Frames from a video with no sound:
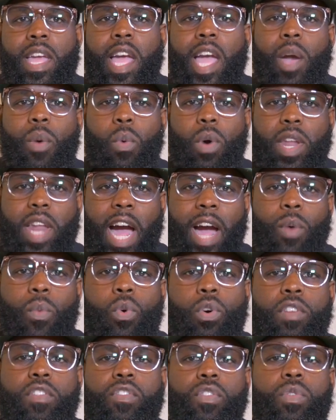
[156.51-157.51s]
And what I
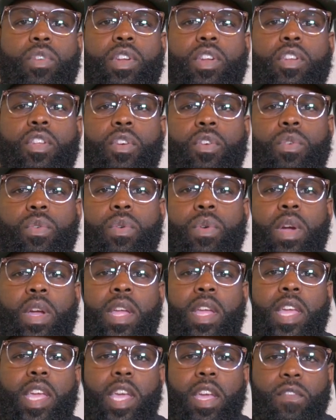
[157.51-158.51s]
want you to do,
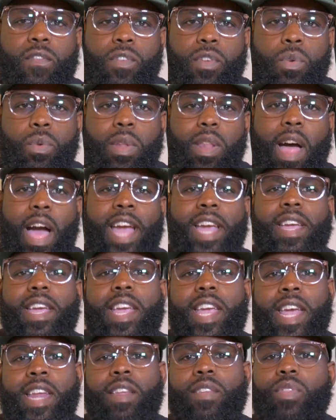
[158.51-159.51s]
if you like
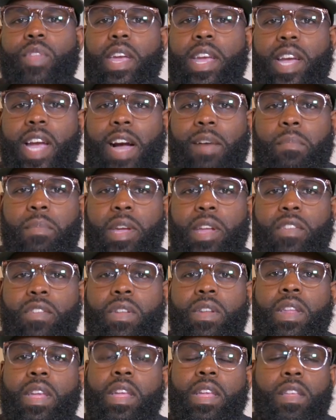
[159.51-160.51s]
anything I've
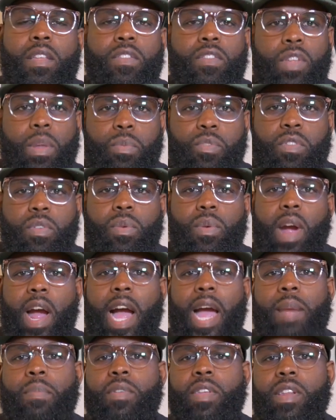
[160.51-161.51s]
mentioned,
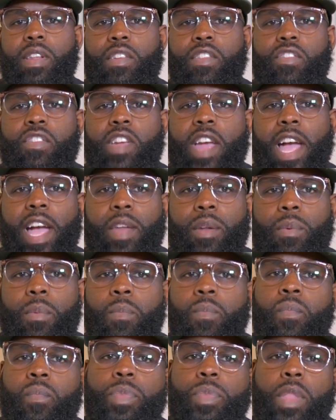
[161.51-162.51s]
subscribe to this channel.
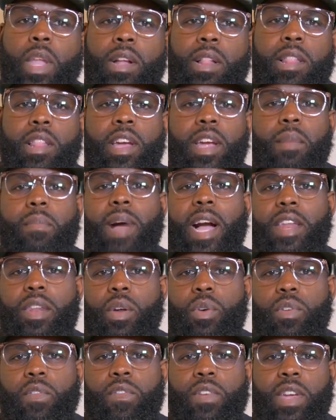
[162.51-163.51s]
Click my
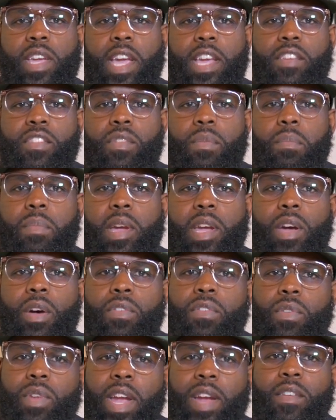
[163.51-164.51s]
notification bell
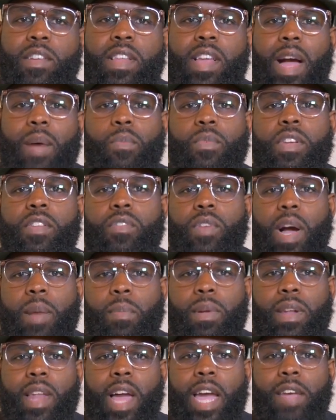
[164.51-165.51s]
so that every time we
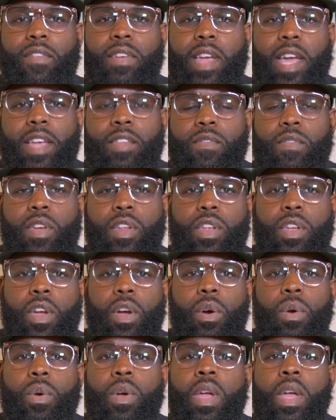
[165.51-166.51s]
drop a Life Gains
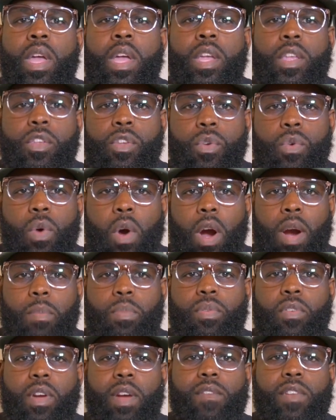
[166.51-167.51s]
video, you are
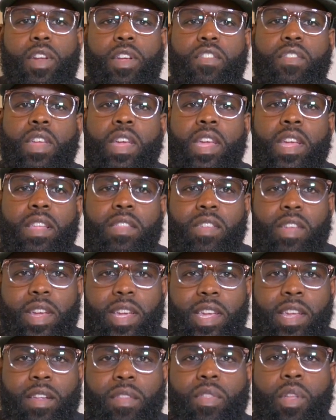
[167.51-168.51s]
privileged to
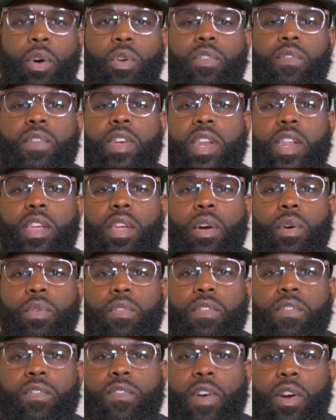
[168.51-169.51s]
get those
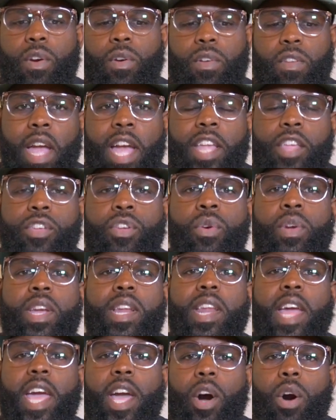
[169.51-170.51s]
videos first. And you
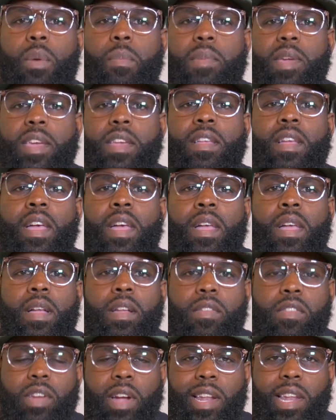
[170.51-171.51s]
can help me
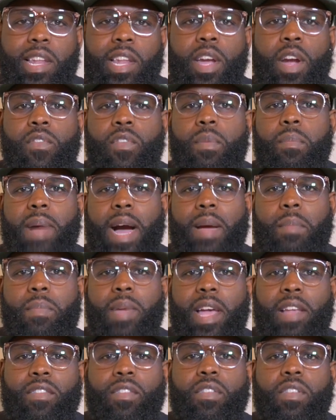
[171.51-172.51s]
deliver my
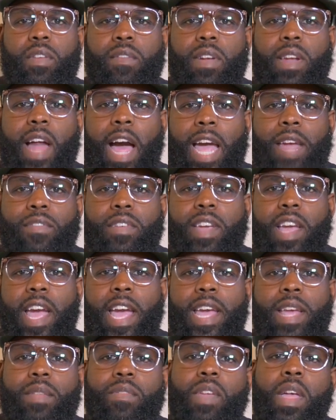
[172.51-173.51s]
message of life
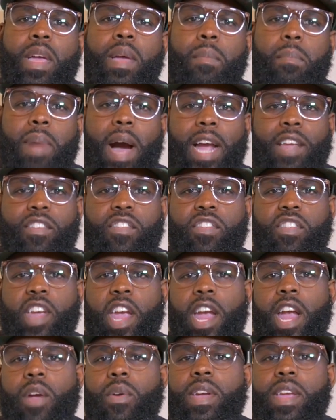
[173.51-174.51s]
gains by
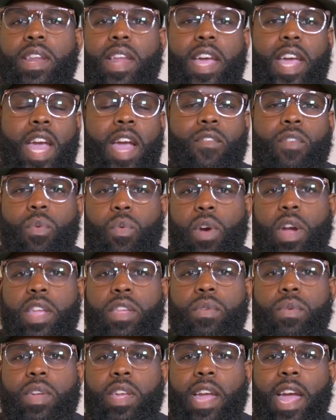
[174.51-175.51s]
sharing everywhere
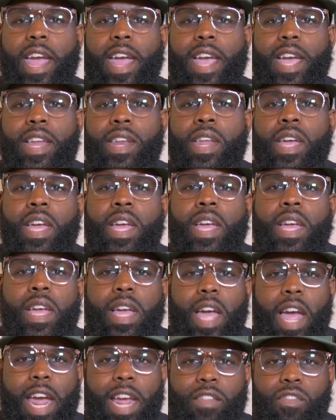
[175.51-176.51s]
you can
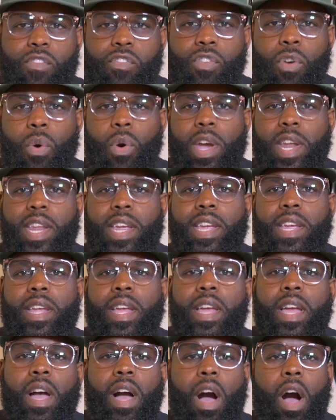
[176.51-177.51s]
and joining
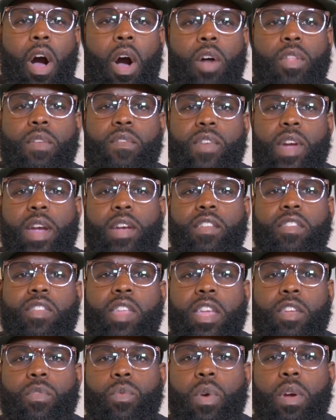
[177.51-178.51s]
all the various
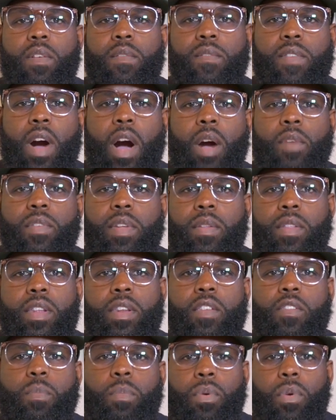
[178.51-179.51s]
things we're involved
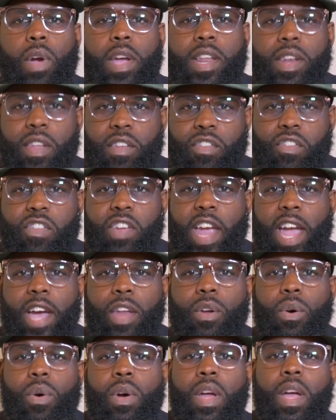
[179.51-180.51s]
in this
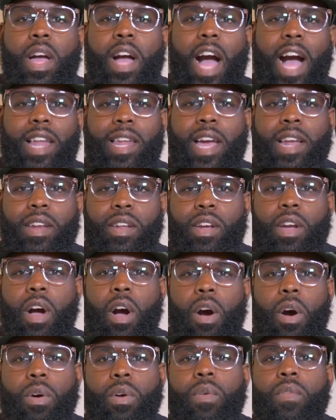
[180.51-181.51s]
channel I like to
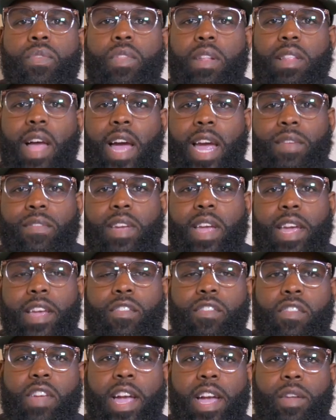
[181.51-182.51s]
call the Life
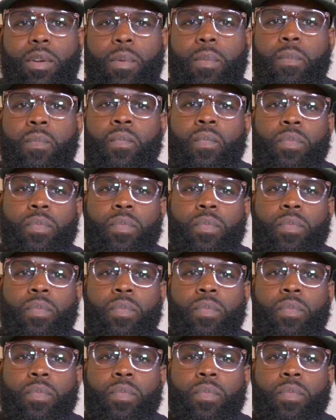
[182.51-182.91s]
Gains channel.